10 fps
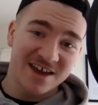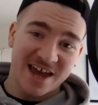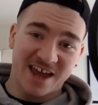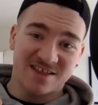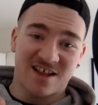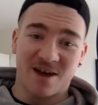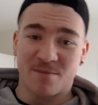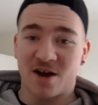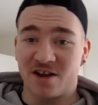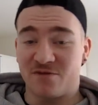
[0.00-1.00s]
hit the like
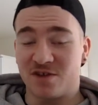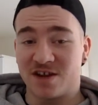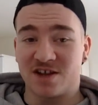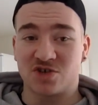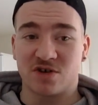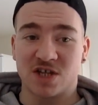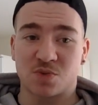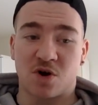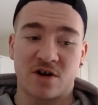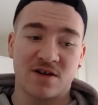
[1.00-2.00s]
button if you did enjoy
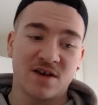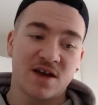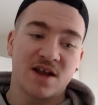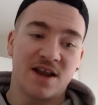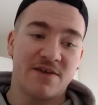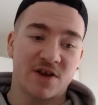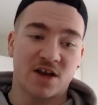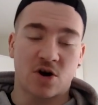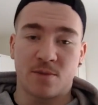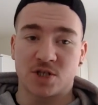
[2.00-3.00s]
this one. Leave any
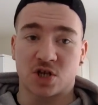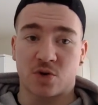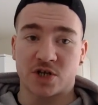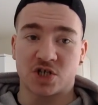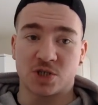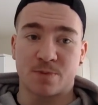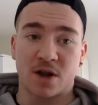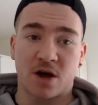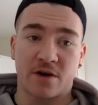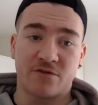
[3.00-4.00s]
comments or questions
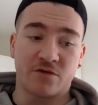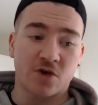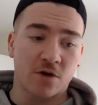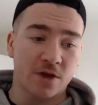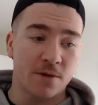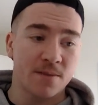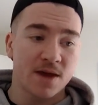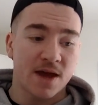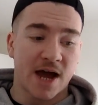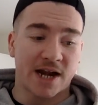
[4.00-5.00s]
below if you've got them.
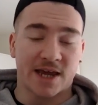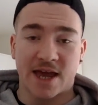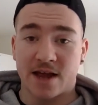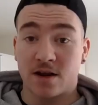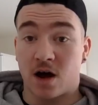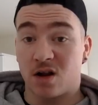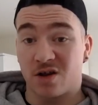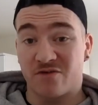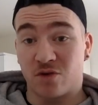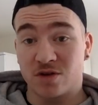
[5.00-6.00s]
And again, I'll
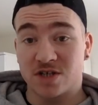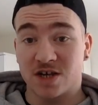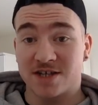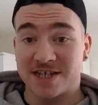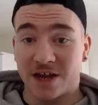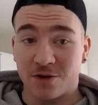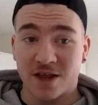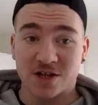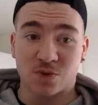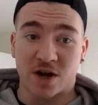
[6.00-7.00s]
look forward to seeing you in
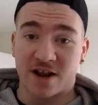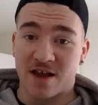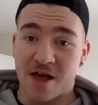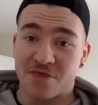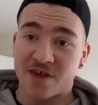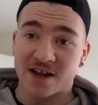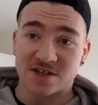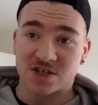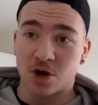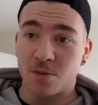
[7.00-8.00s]
the next one. And
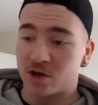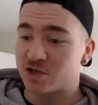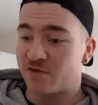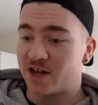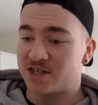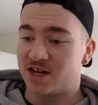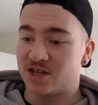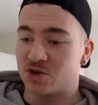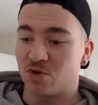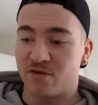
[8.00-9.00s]
thanks so much for
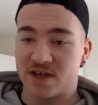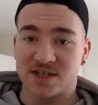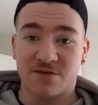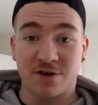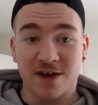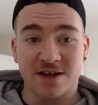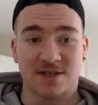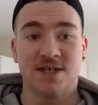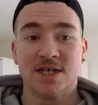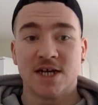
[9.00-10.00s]
listening to all of this if you
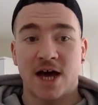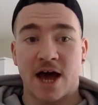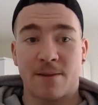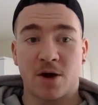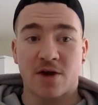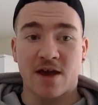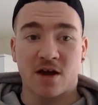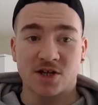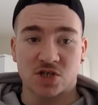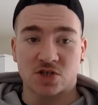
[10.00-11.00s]
did. Okay,
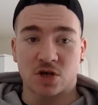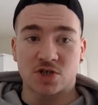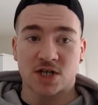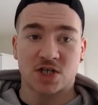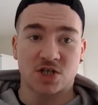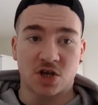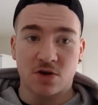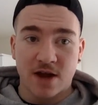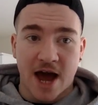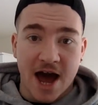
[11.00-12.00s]
guys. So chat to you
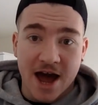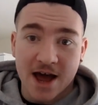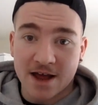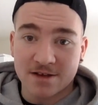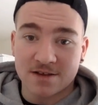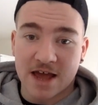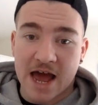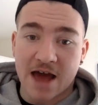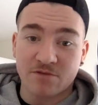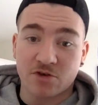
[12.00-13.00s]
soon and
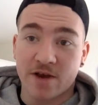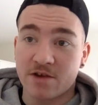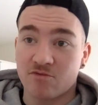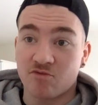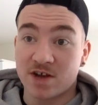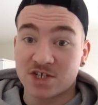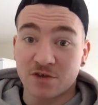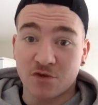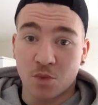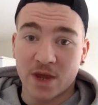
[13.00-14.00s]
have a great rest
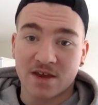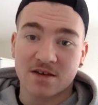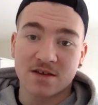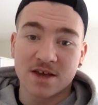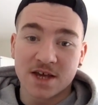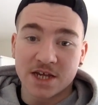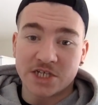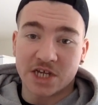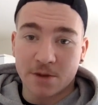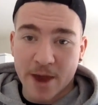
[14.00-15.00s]
of your week.
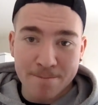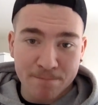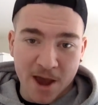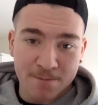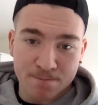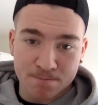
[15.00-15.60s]
See you in a bit. Bye.